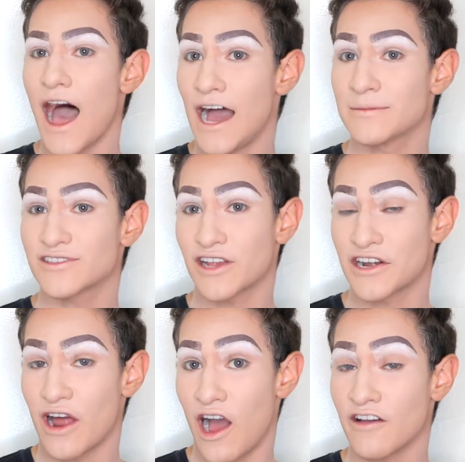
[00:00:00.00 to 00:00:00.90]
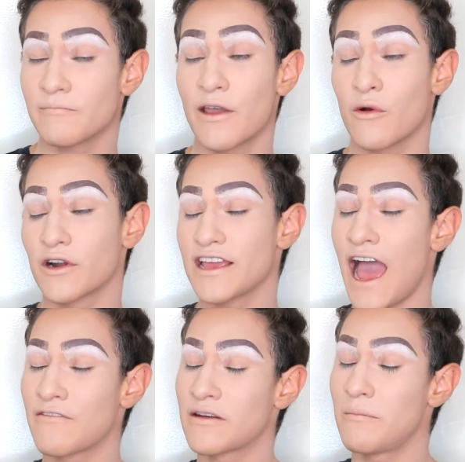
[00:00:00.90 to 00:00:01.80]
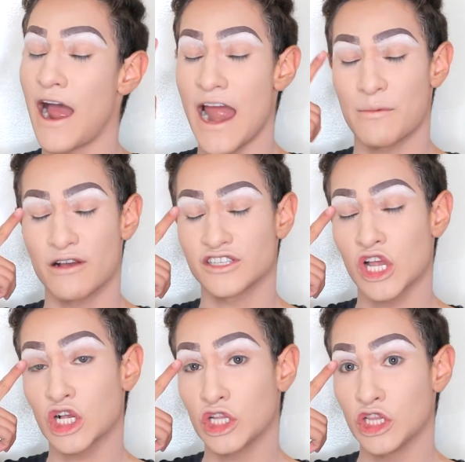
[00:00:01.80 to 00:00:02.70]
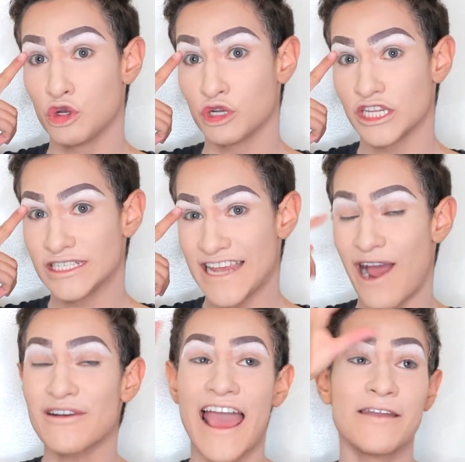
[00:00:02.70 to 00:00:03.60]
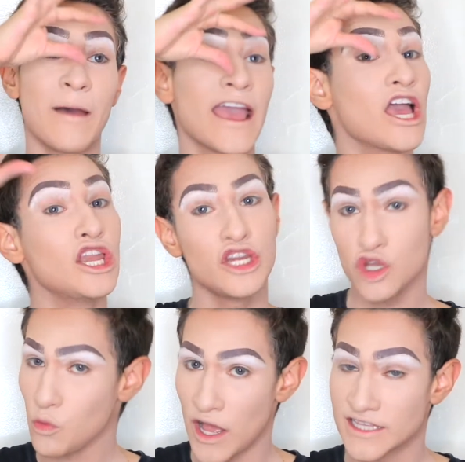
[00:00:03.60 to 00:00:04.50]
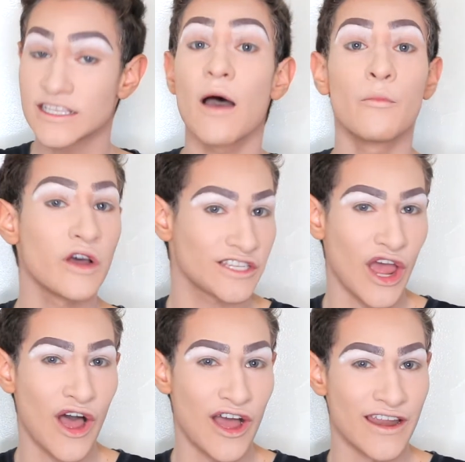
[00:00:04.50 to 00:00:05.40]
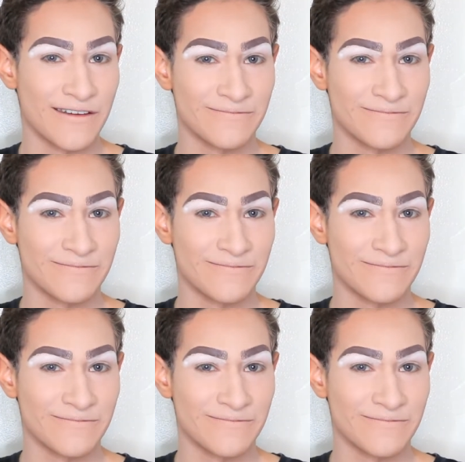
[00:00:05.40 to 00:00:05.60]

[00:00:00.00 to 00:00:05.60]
I'm starting off by already having my eyebrows glued down and my new ones put on.